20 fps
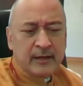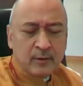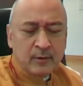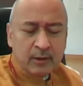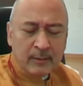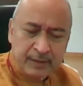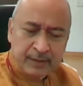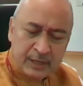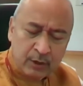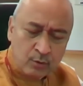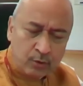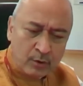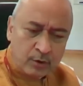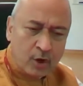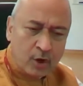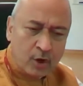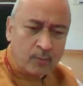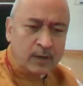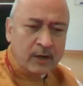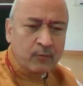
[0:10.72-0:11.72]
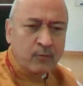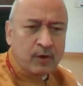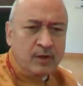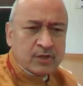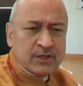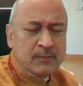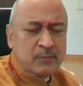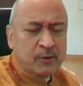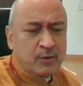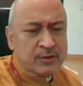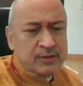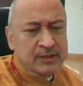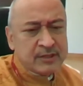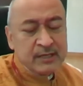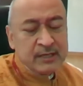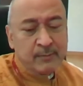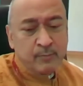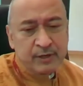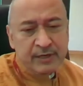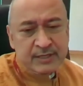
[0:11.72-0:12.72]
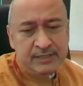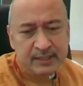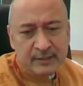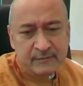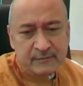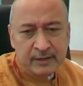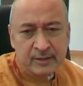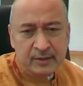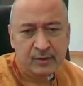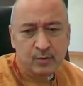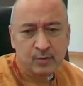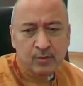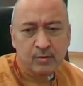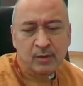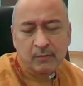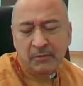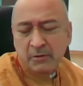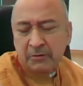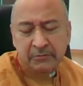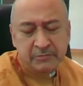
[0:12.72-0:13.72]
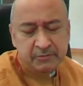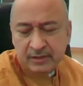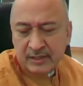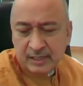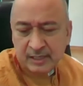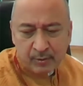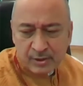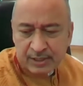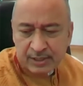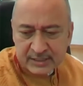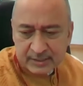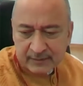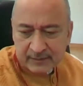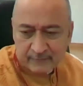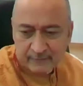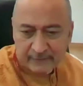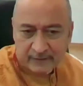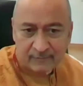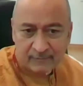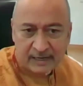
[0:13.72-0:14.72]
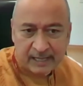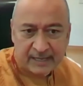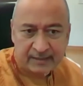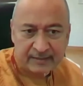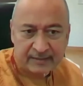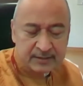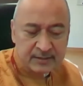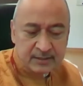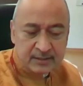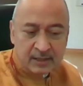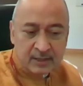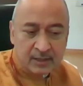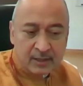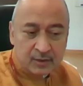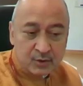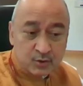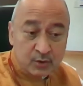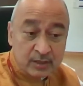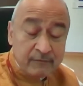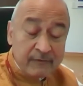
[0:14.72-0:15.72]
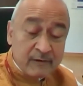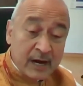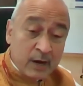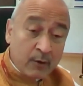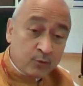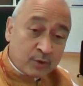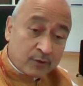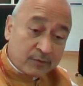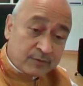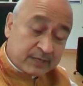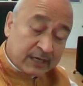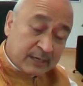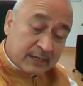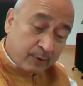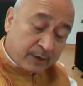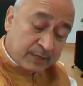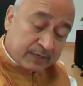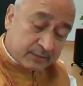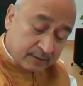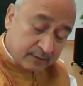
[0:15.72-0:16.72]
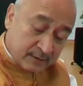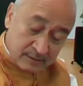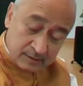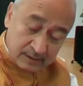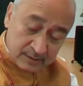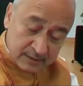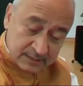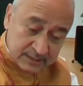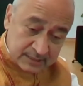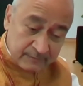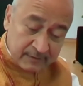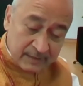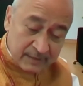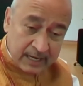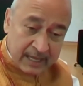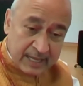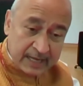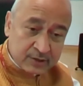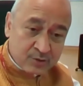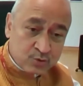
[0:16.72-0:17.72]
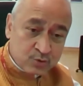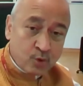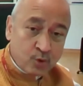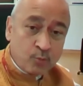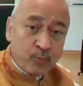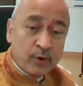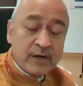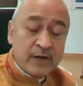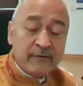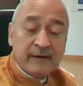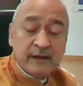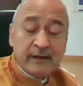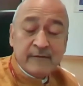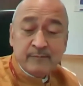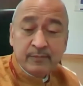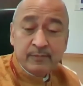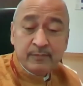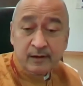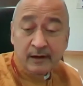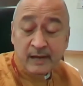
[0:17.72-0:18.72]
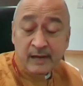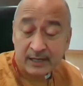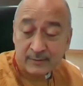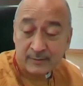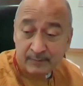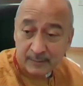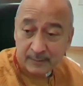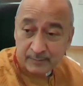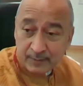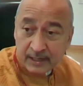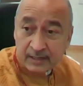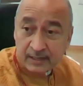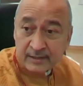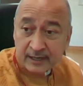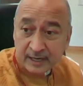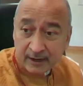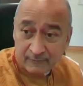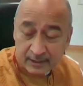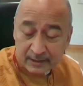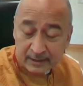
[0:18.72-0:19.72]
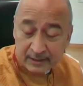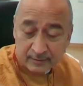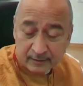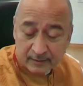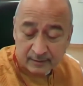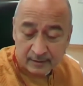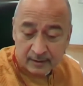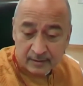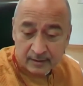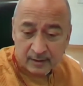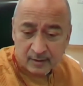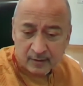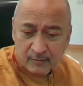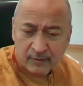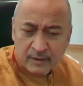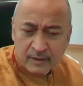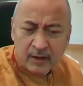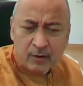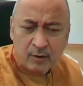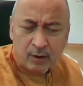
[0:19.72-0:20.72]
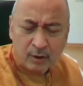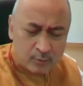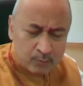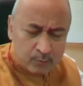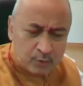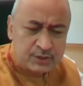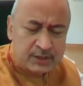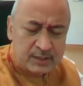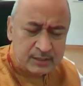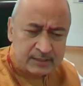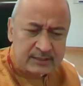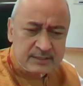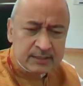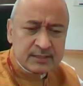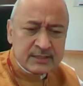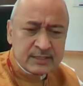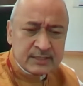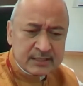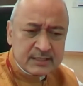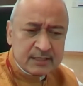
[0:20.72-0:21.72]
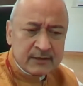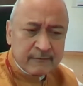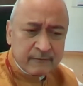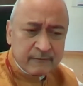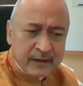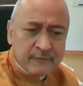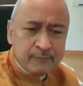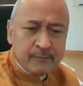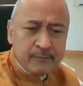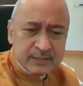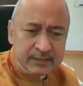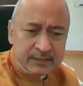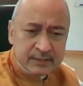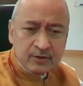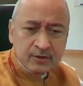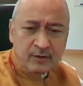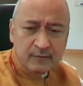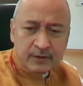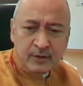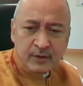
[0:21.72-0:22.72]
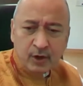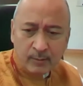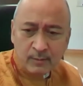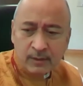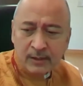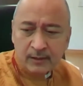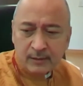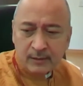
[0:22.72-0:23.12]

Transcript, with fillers: pre-COVID normal was about 3.7 to about 3.75 lakhs. So if out of 3.7 lakhs, 2.5 lakh people are traveling, we are almost touching 65% of the normal.